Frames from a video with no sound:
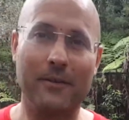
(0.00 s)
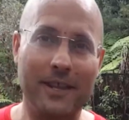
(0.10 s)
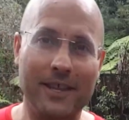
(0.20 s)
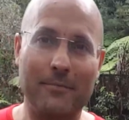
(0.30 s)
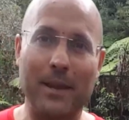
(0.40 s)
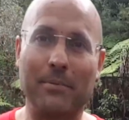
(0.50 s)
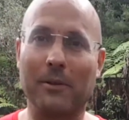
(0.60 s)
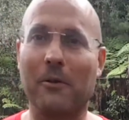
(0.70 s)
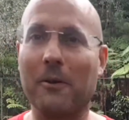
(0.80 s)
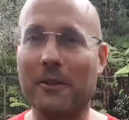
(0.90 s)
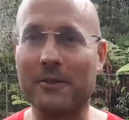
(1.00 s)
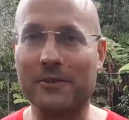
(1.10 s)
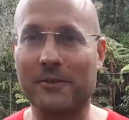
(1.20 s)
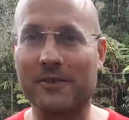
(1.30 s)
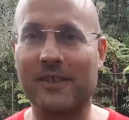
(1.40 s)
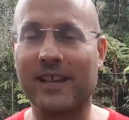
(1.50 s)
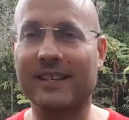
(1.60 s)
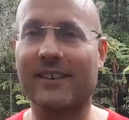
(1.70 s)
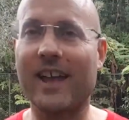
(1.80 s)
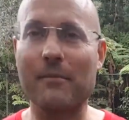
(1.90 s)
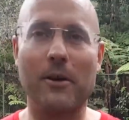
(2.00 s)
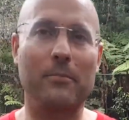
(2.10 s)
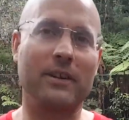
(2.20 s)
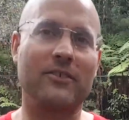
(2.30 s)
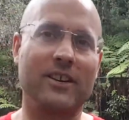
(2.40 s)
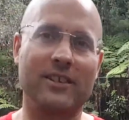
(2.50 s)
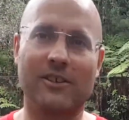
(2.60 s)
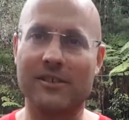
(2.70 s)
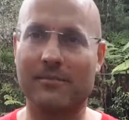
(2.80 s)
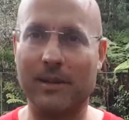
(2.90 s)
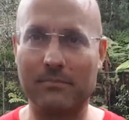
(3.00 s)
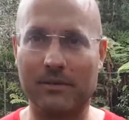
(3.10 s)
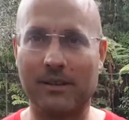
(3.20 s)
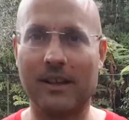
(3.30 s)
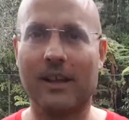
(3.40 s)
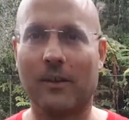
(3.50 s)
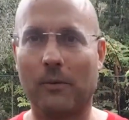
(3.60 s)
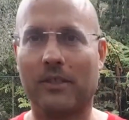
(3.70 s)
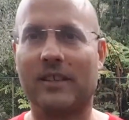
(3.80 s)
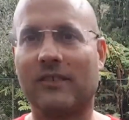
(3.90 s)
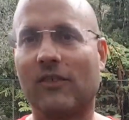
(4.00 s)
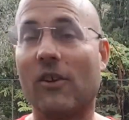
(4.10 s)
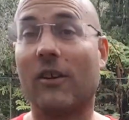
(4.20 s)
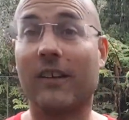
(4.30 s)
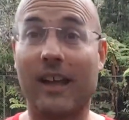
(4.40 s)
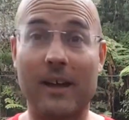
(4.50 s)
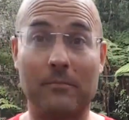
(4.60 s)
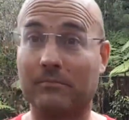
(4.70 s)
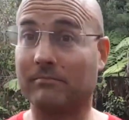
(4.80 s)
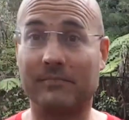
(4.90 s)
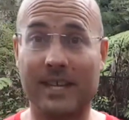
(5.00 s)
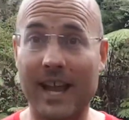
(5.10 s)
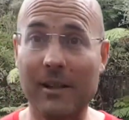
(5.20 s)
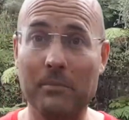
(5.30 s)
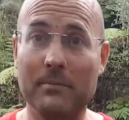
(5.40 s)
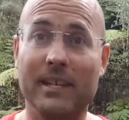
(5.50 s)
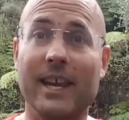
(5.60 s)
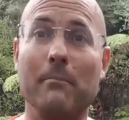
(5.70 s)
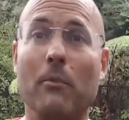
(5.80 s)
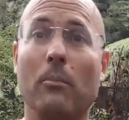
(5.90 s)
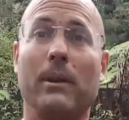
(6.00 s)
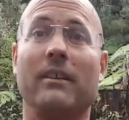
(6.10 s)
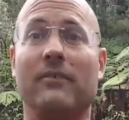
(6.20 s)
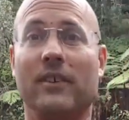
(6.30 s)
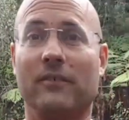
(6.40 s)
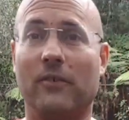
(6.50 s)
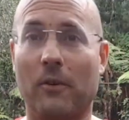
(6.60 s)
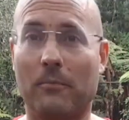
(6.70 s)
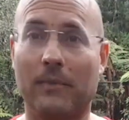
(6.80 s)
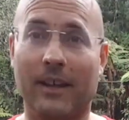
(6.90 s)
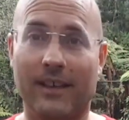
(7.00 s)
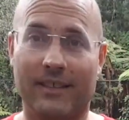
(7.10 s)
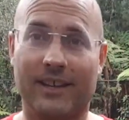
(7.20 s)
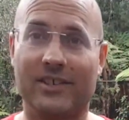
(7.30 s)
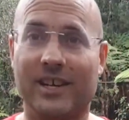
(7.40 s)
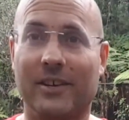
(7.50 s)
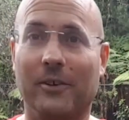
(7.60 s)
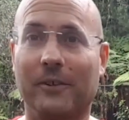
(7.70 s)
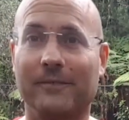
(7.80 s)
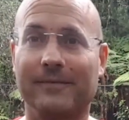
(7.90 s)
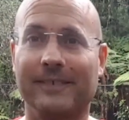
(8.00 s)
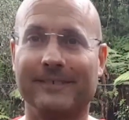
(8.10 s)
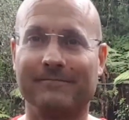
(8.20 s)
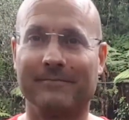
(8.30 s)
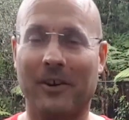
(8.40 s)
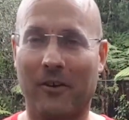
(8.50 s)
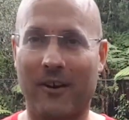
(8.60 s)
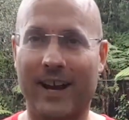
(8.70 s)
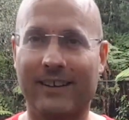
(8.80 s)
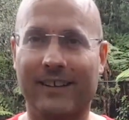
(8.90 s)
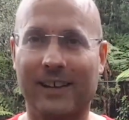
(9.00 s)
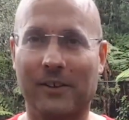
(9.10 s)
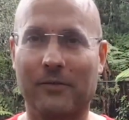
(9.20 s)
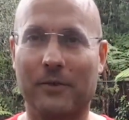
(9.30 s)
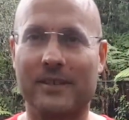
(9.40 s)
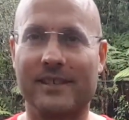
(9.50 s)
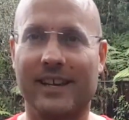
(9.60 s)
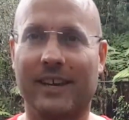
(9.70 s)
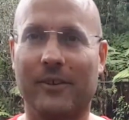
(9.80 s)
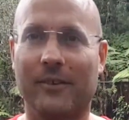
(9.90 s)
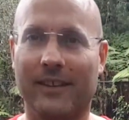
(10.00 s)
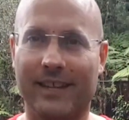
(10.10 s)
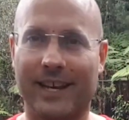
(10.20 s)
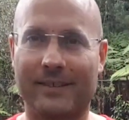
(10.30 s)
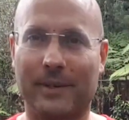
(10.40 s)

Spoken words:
with other people, all those sorts of things. I am hoping to reach lots of people with this vlog to help them to get more benefit from their Qigong. Alright, I look forward to seeing you in the next